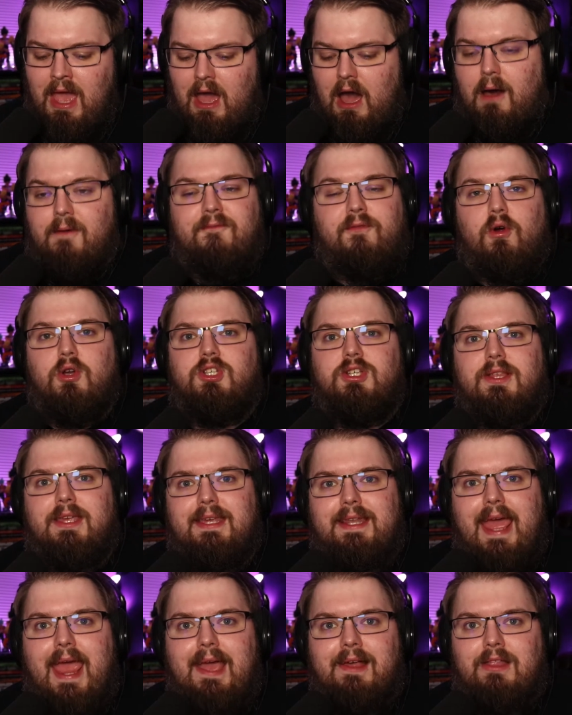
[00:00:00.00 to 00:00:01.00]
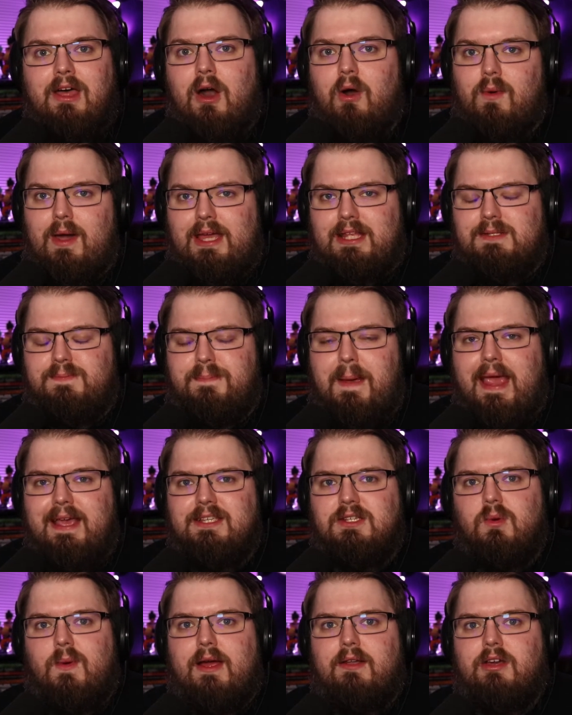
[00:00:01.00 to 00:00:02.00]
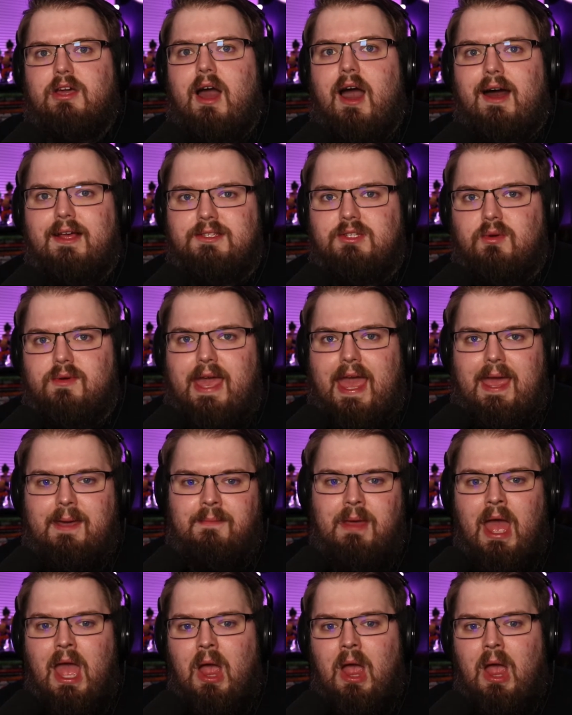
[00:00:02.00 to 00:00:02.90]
Unfortunately, in Halo, it's based around a console game